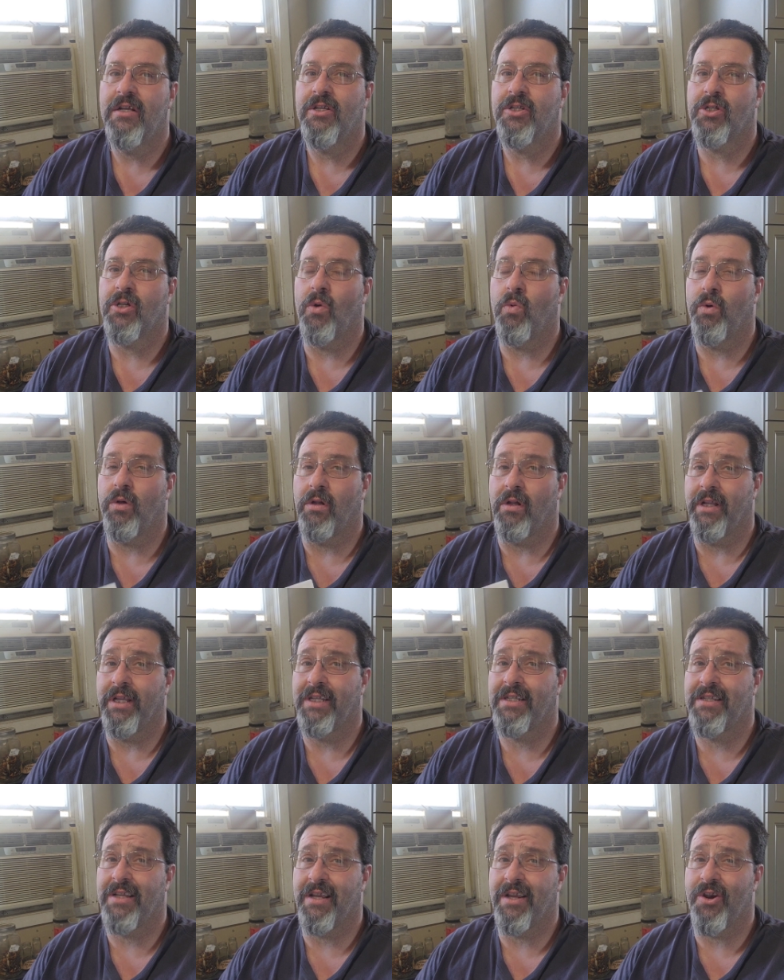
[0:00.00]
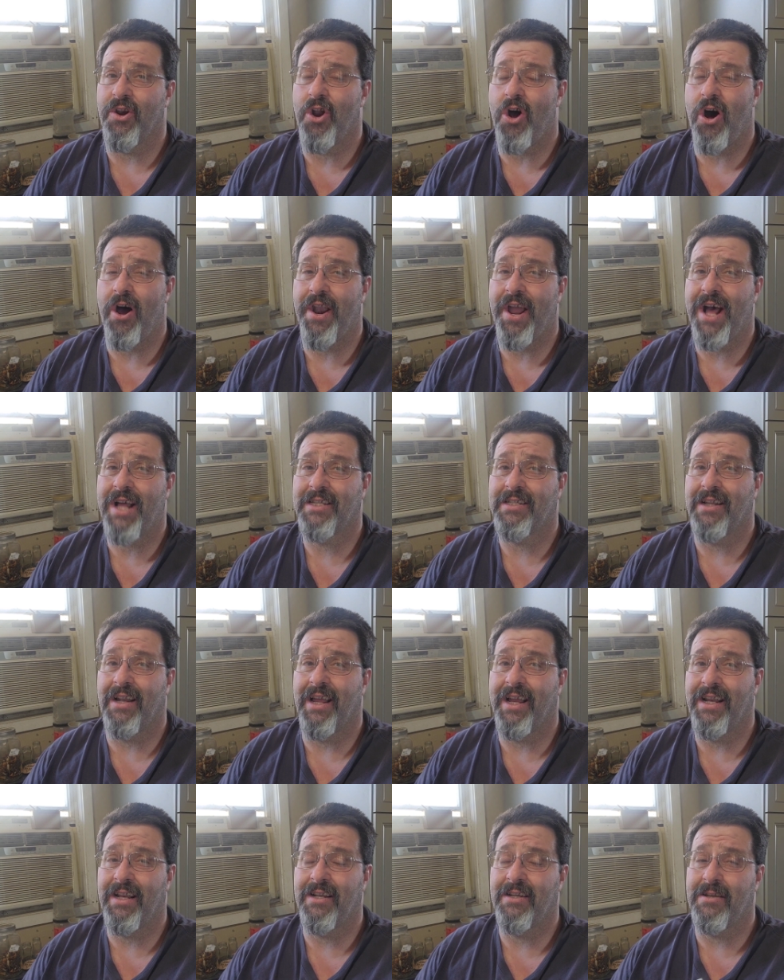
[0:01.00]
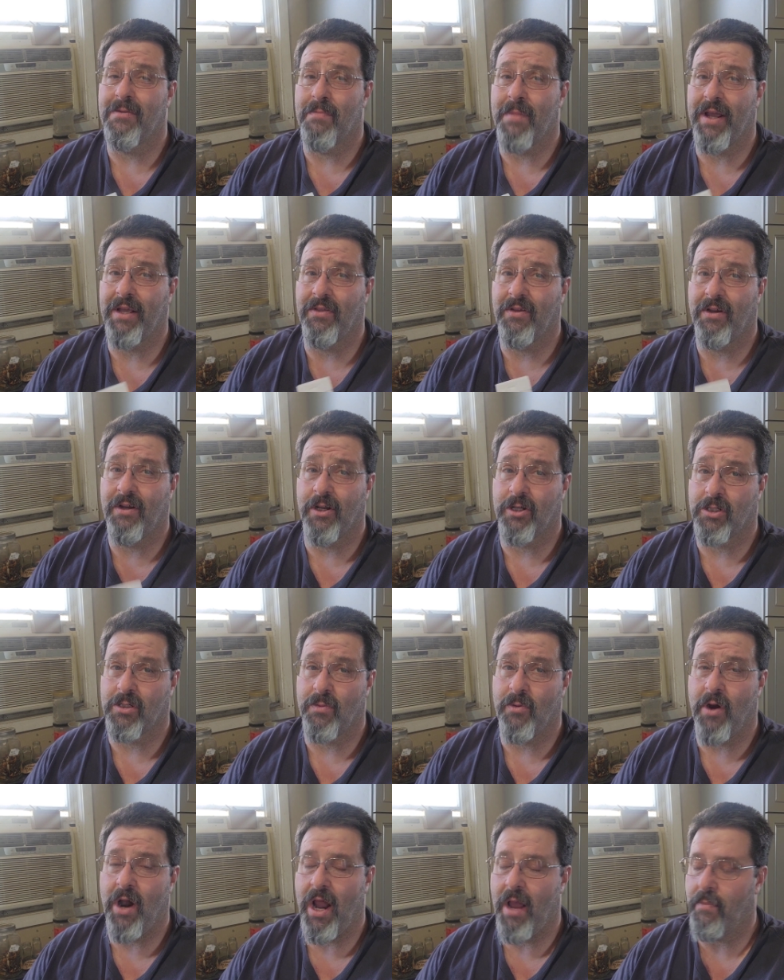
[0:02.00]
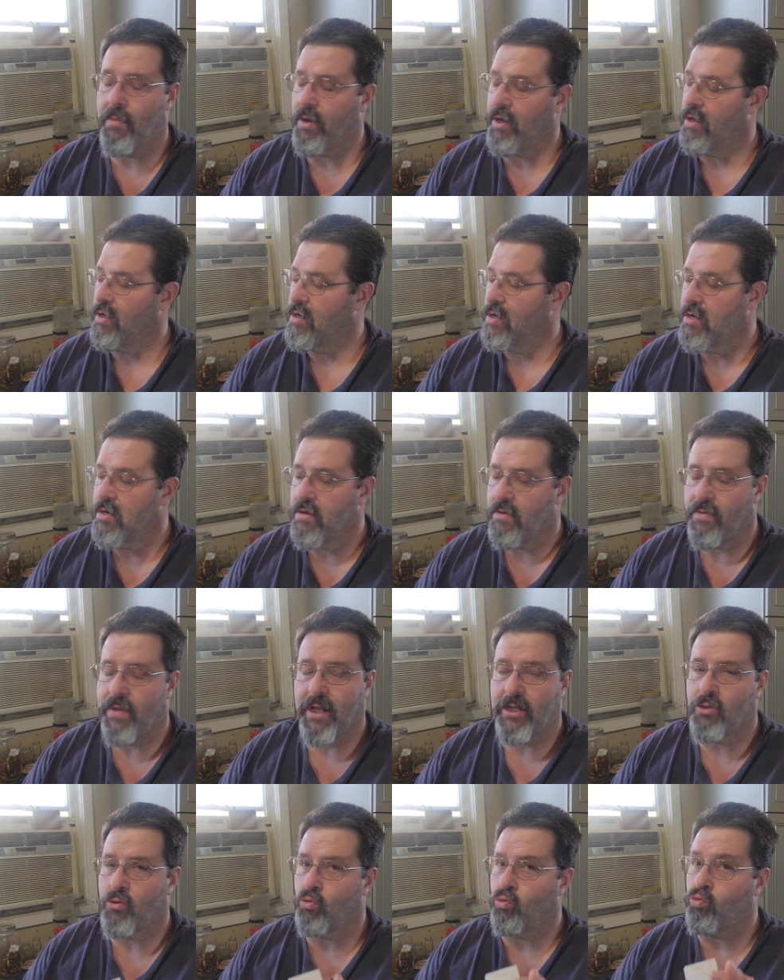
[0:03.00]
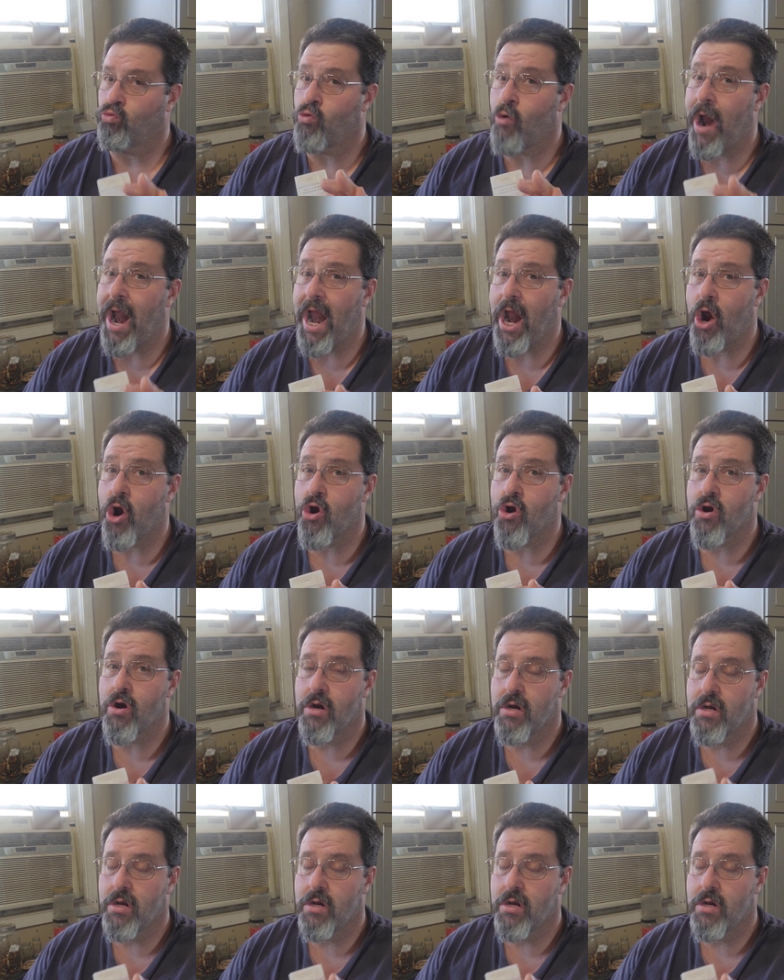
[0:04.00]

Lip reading: so we'll list it in non-isolated to make the customer happy. That's rare,